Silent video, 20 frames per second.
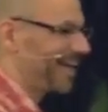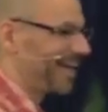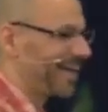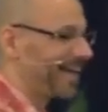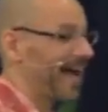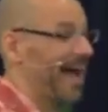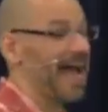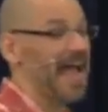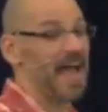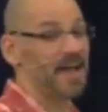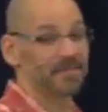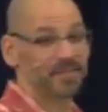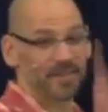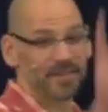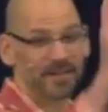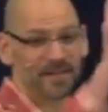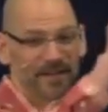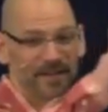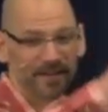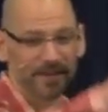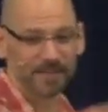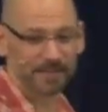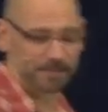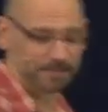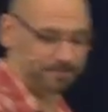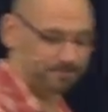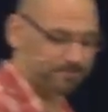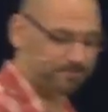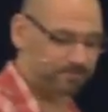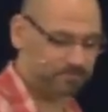I have the car.
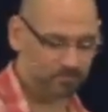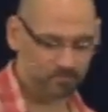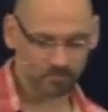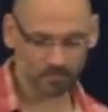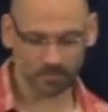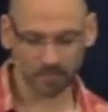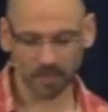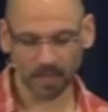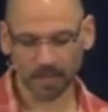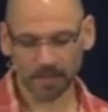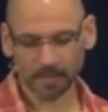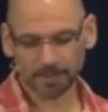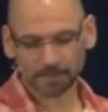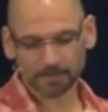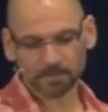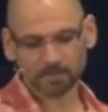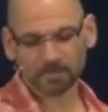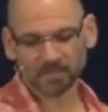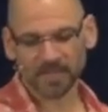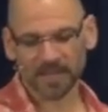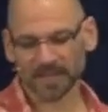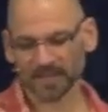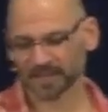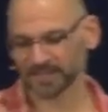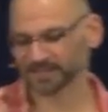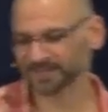Thank you.